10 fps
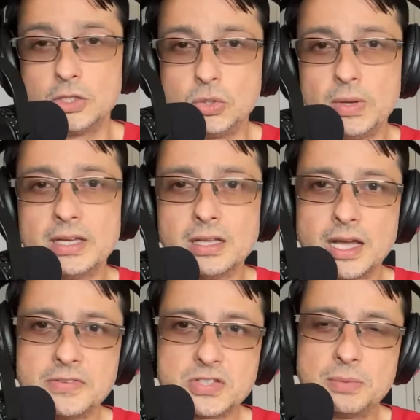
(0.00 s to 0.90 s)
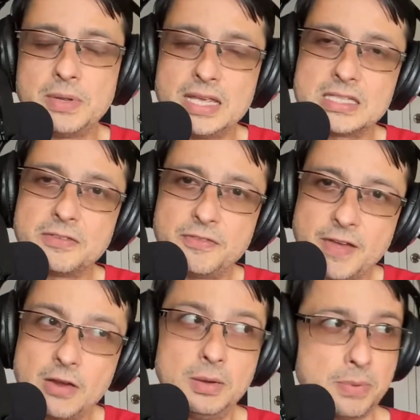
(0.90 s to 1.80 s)
Doing a live stream is a
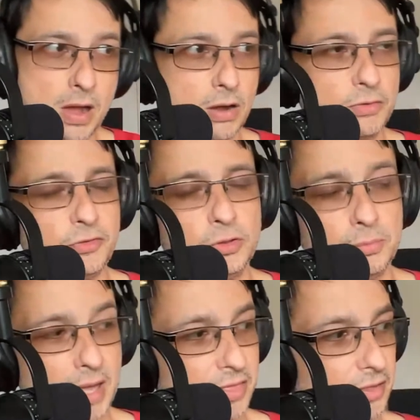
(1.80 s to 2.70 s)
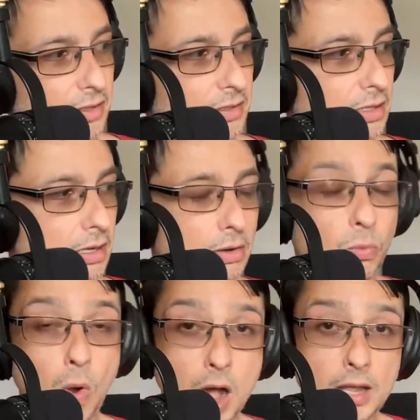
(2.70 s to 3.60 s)
very powerful method.
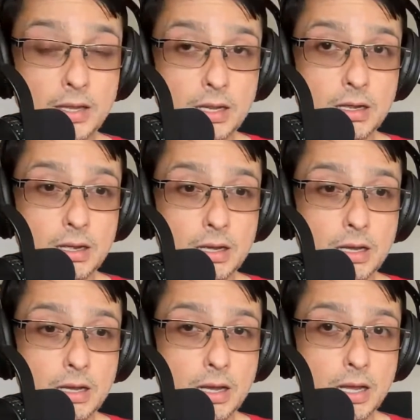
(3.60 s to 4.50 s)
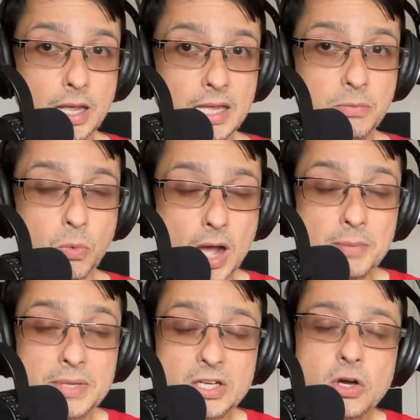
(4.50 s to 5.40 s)
Why? Why?
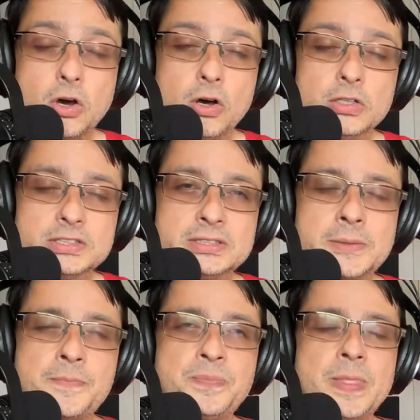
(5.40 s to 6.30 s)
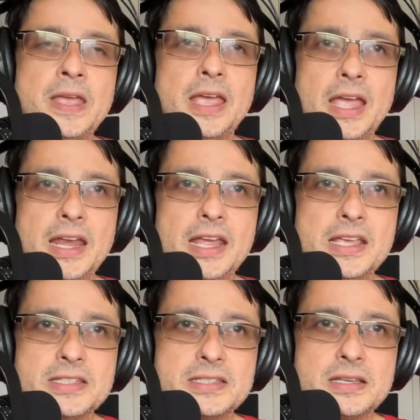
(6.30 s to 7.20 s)
Because it
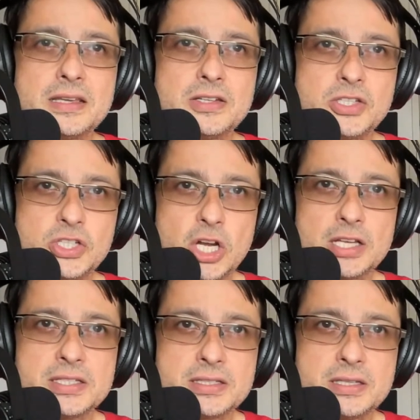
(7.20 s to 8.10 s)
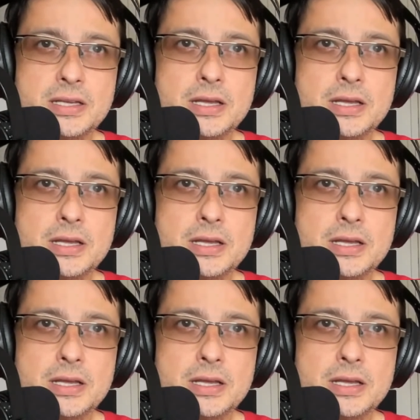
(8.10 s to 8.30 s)
is just